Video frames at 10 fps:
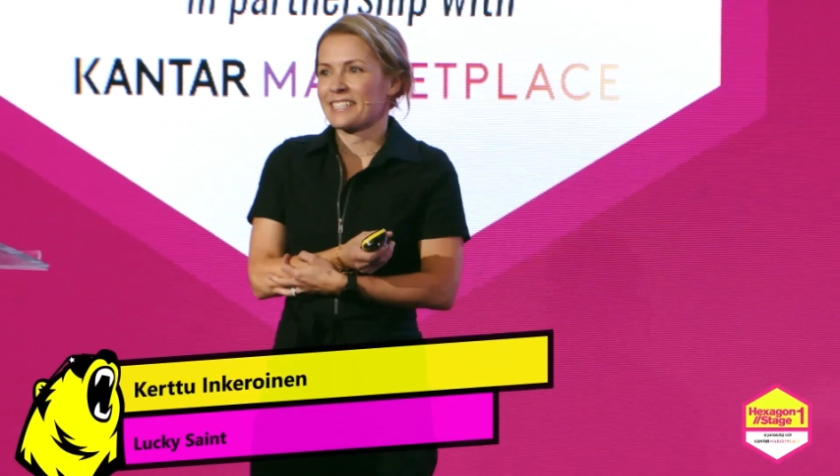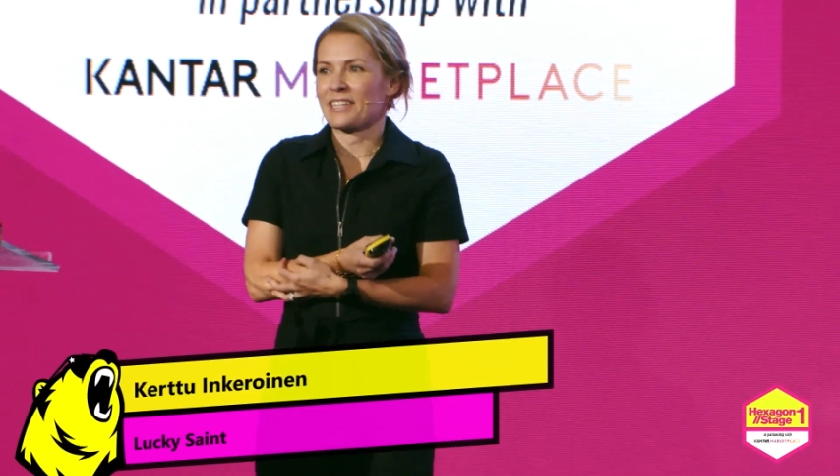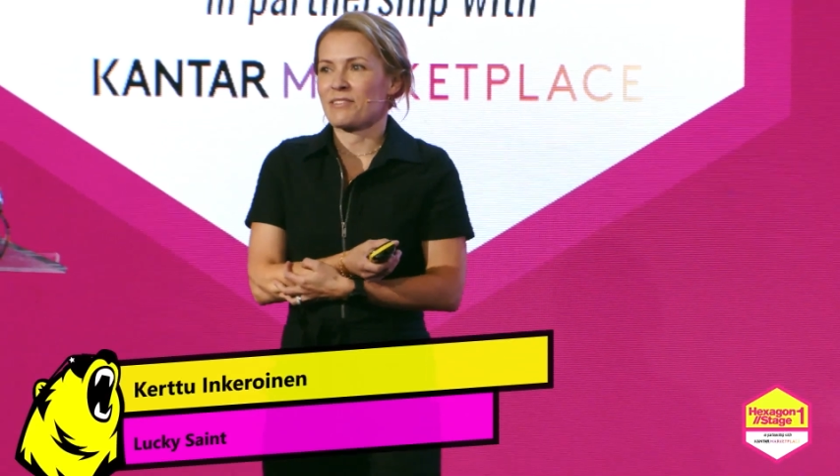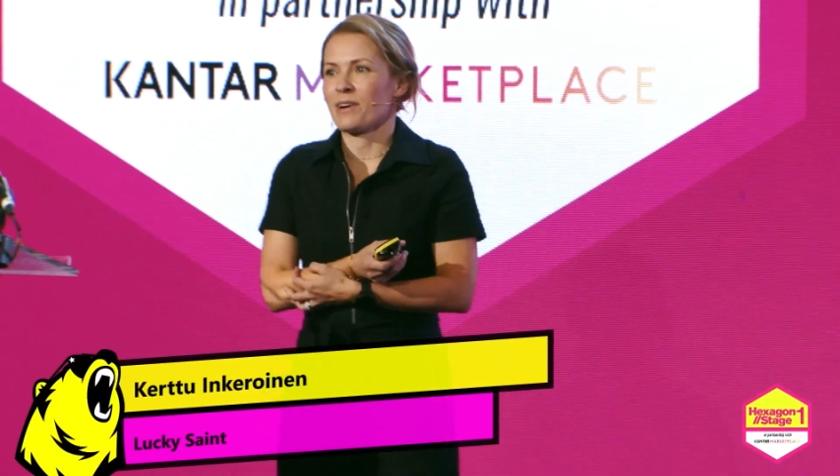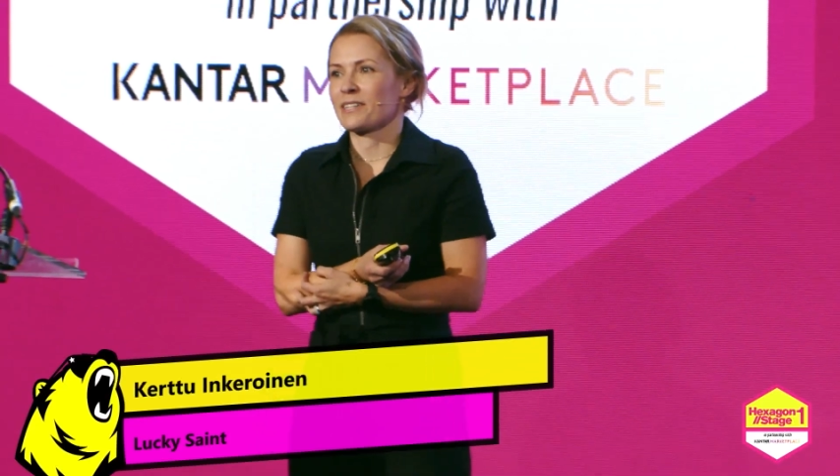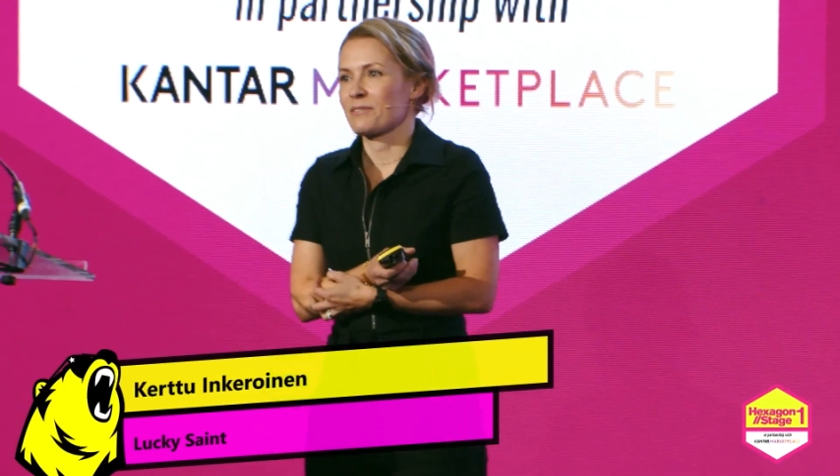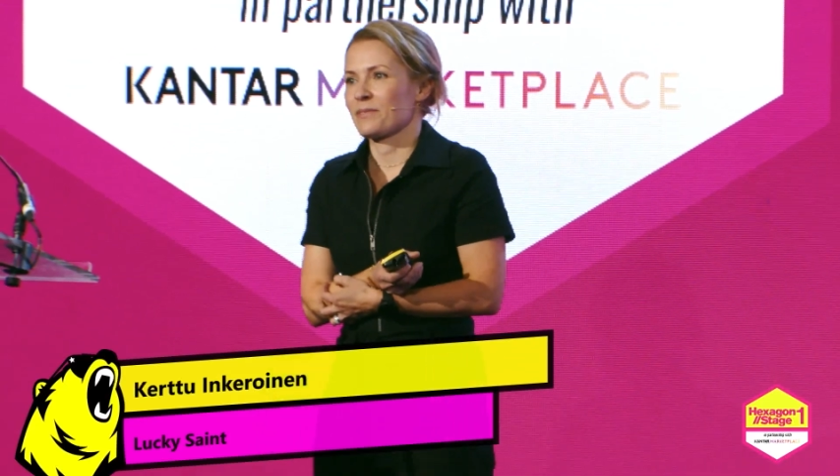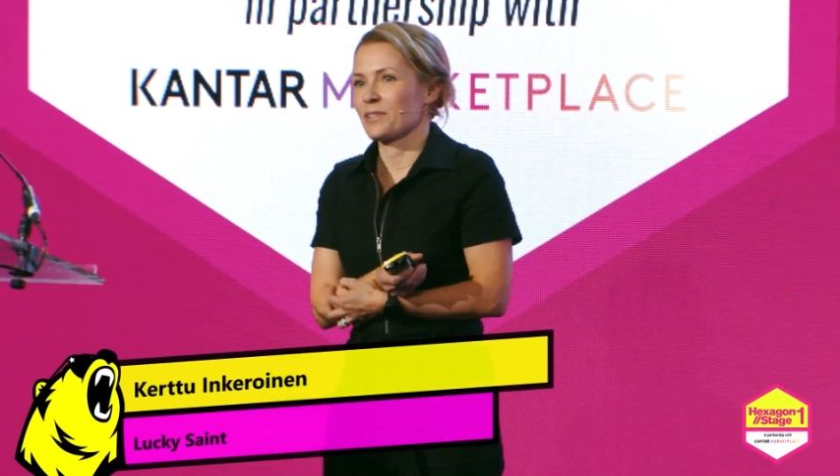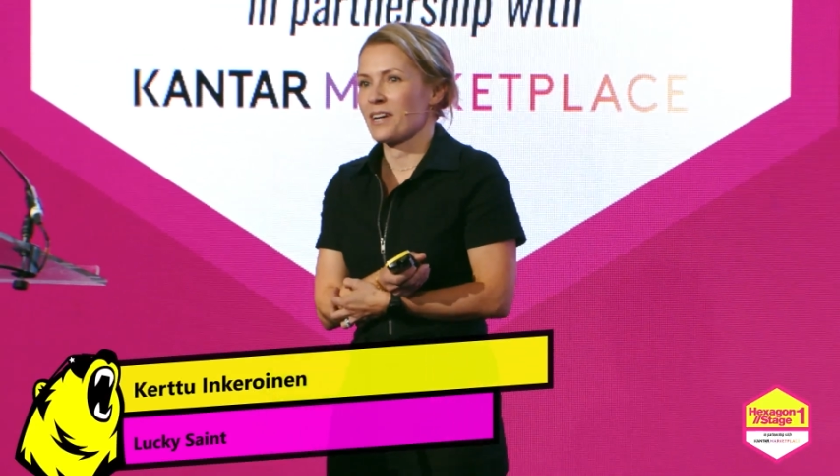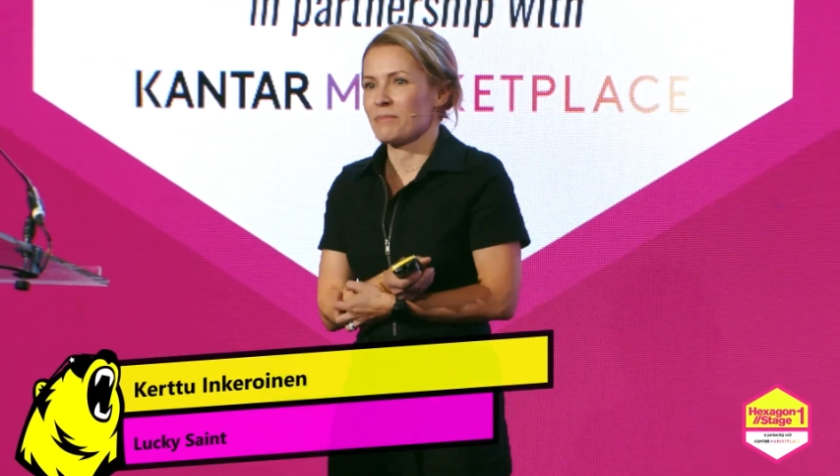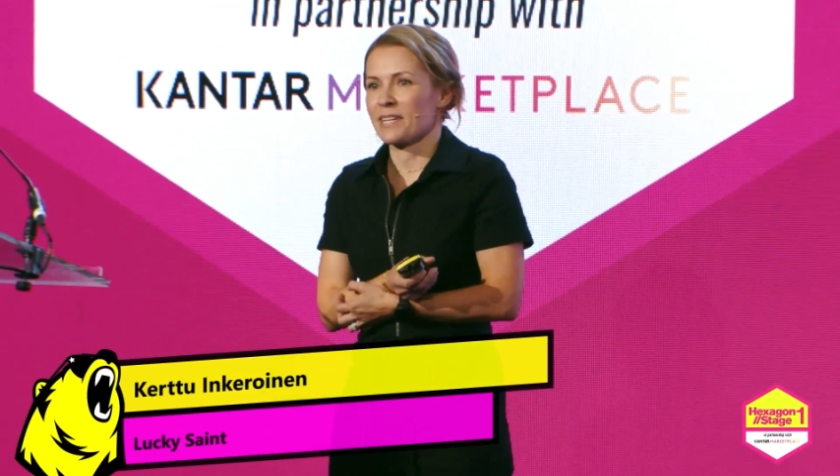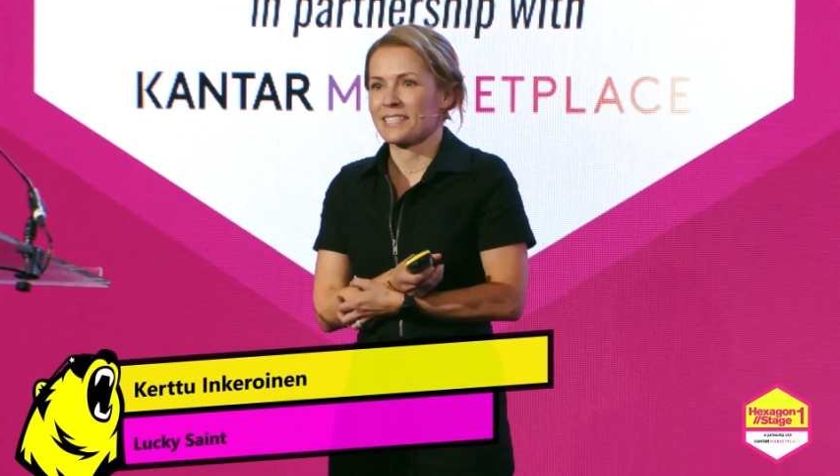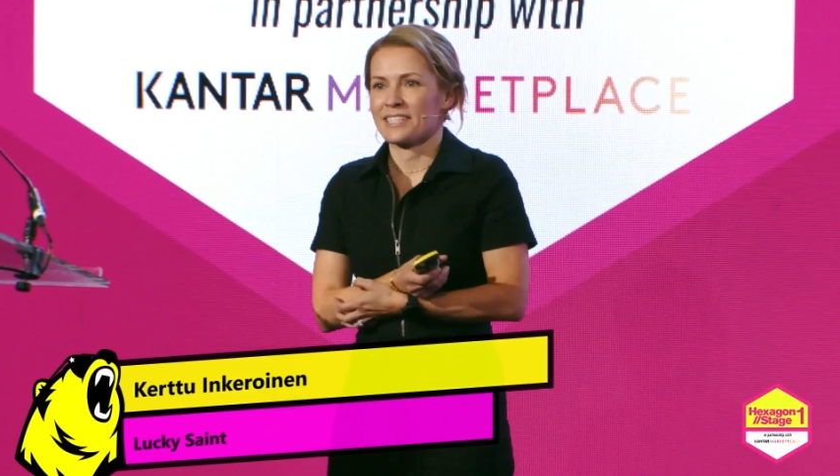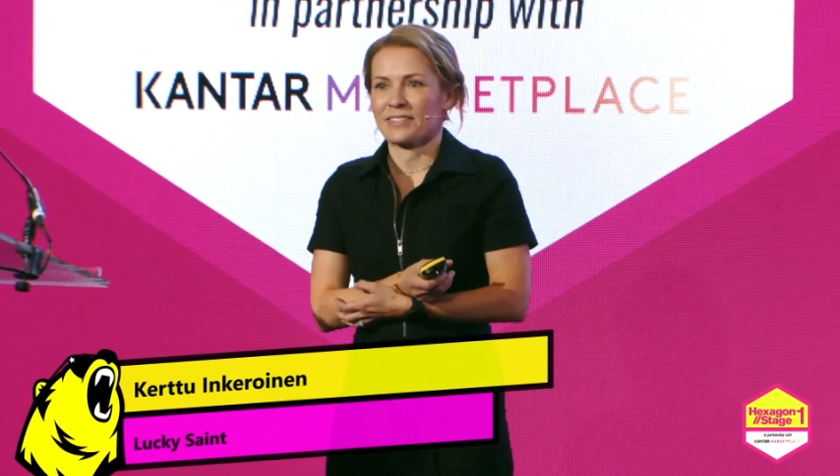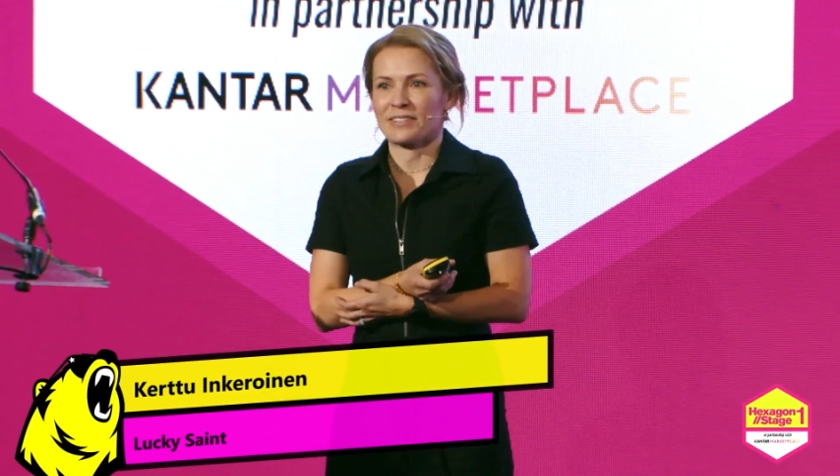so much for coming
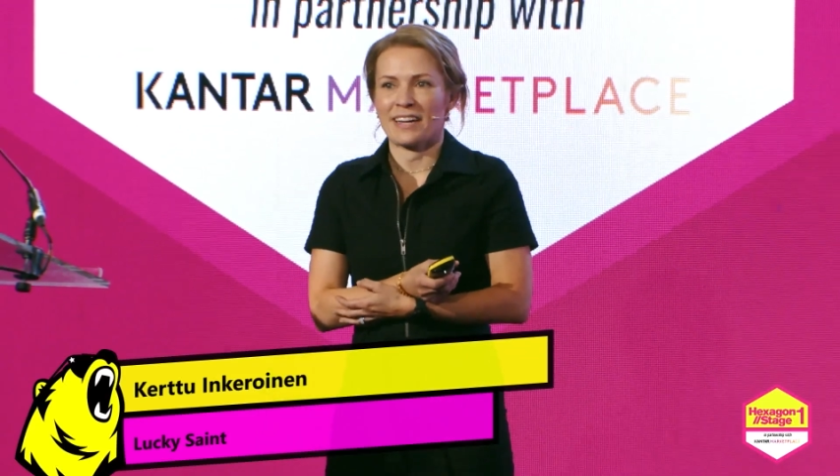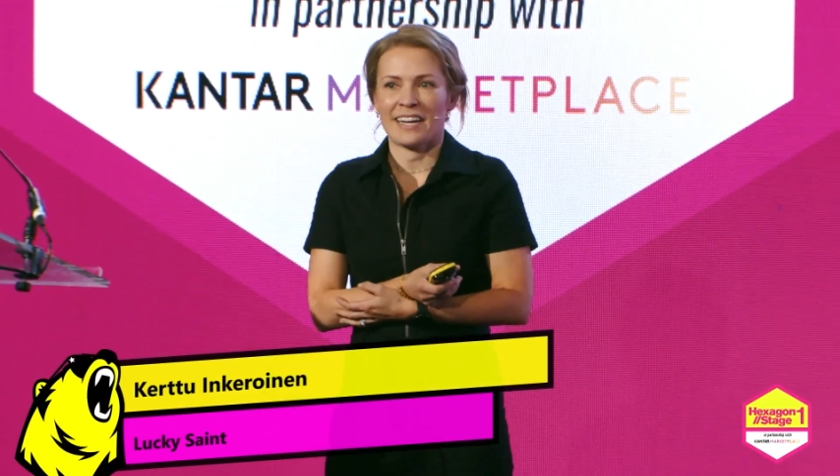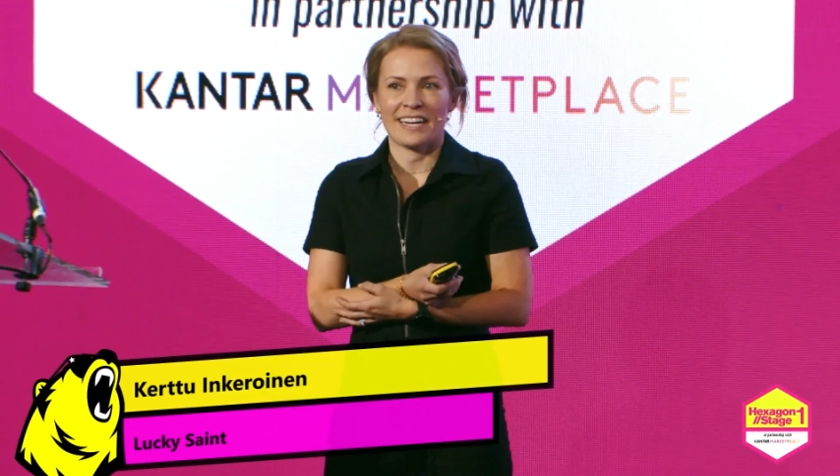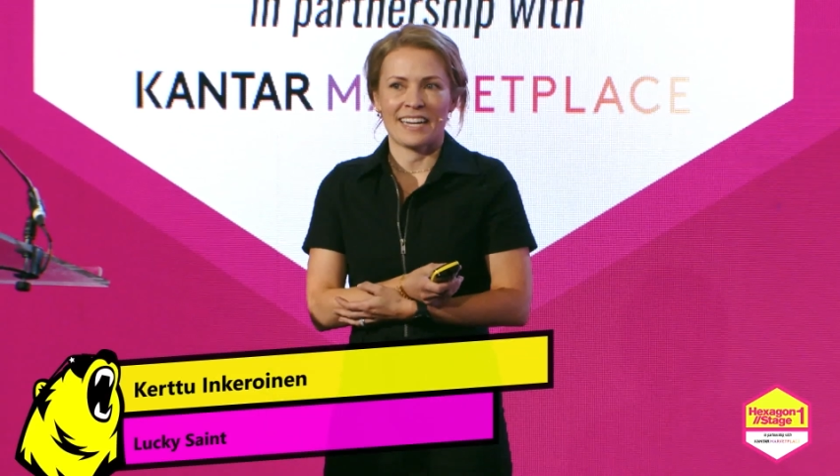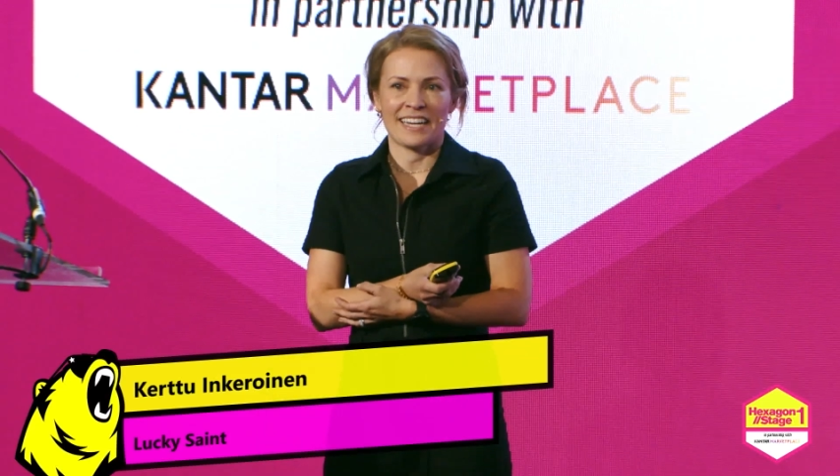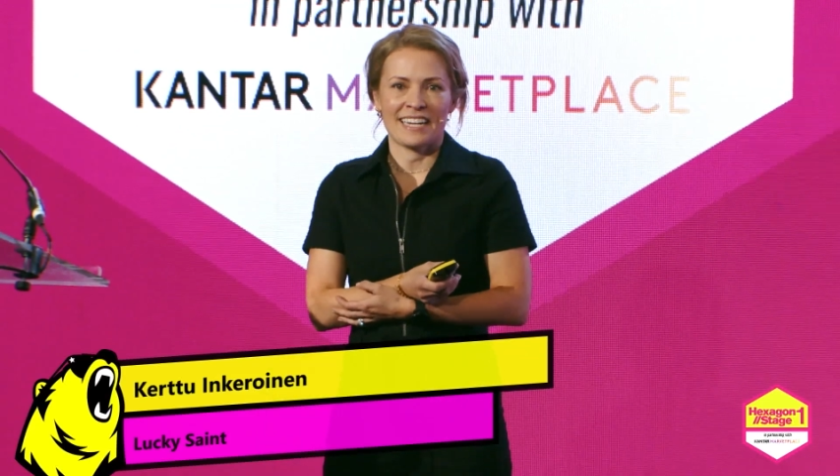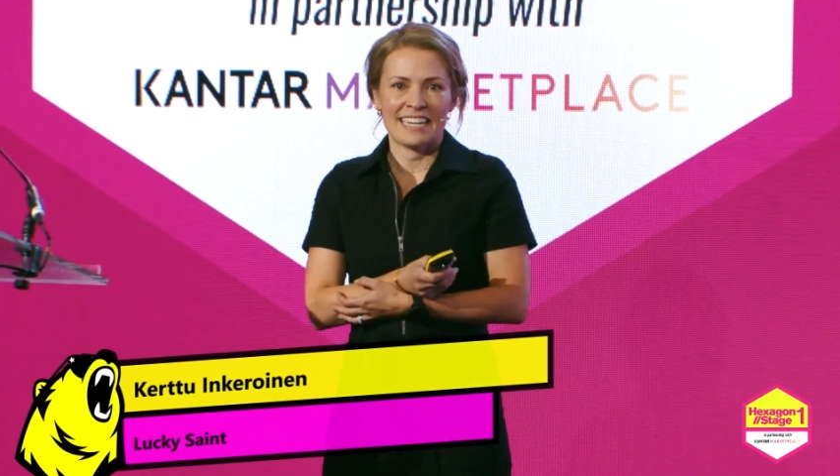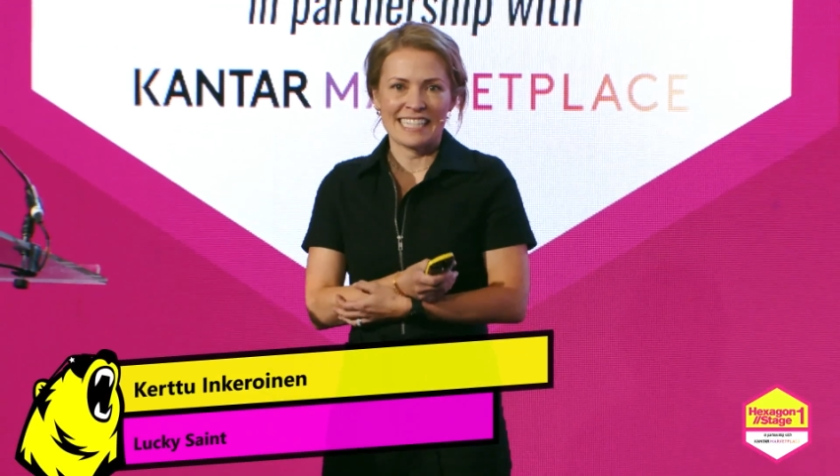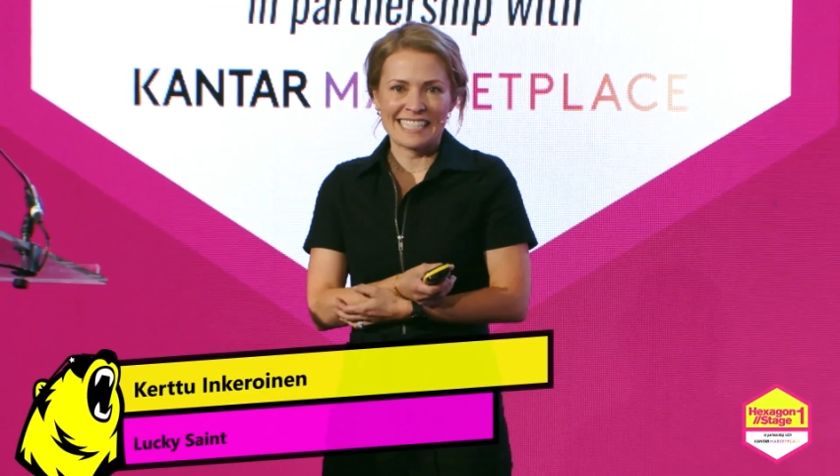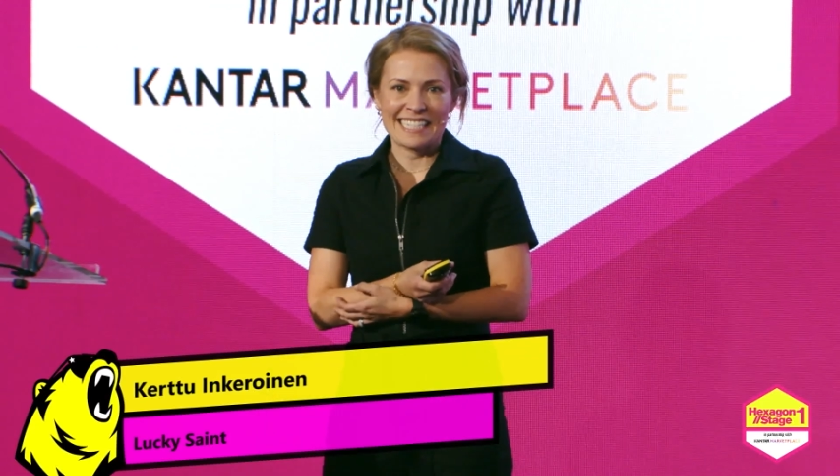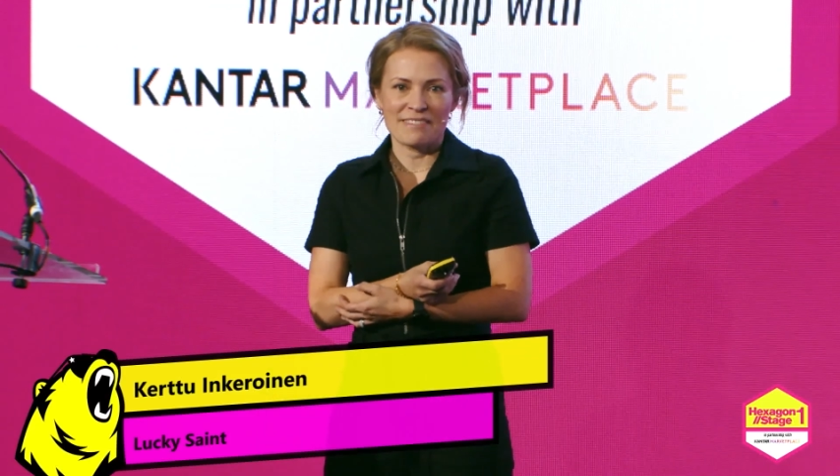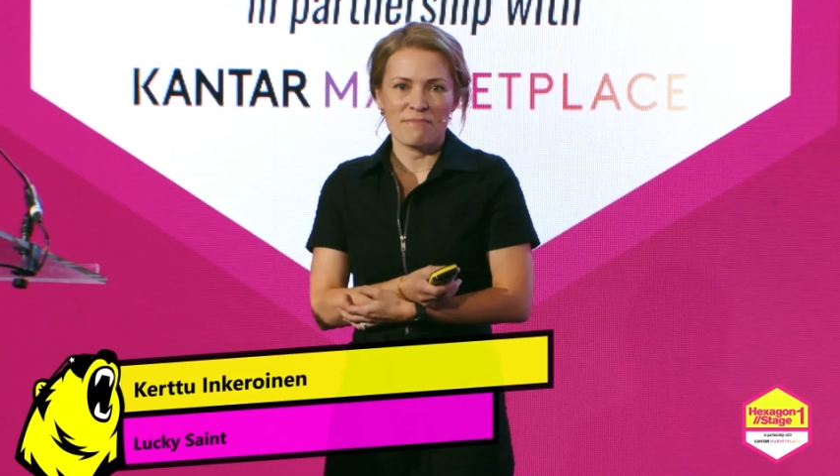to listen.